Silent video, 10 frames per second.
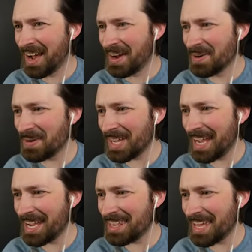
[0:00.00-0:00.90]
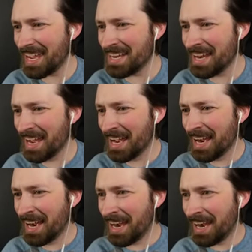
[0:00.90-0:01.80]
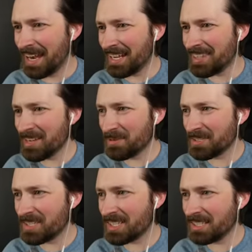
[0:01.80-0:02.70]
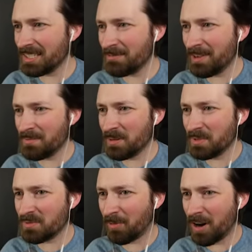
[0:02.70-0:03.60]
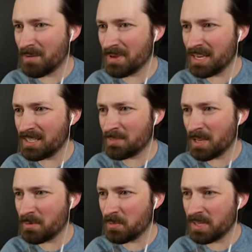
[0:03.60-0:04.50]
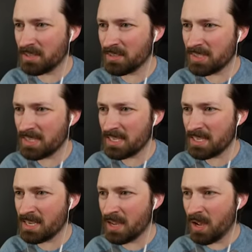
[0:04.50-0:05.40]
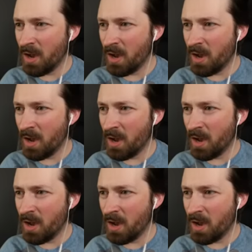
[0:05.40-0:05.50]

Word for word: Okay then. I think we're just gonna leave him to his raw meat. Maybe we can see